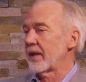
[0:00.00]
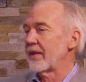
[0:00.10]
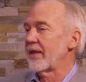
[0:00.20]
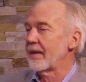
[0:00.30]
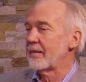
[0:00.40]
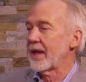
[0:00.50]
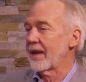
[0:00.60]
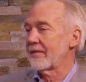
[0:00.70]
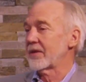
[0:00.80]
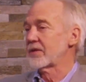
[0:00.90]
and they may
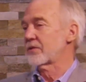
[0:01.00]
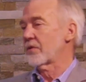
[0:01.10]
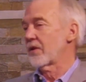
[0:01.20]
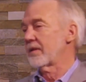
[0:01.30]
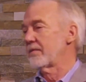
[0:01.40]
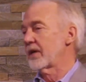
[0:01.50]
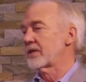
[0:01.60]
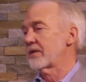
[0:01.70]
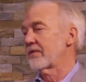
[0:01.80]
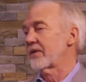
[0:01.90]
have destroyed
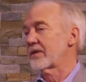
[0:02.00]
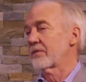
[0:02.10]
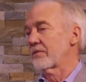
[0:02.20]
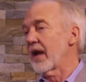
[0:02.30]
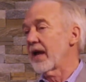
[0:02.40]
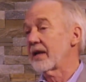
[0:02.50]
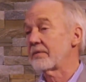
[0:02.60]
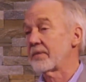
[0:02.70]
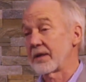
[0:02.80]
much of the terrain,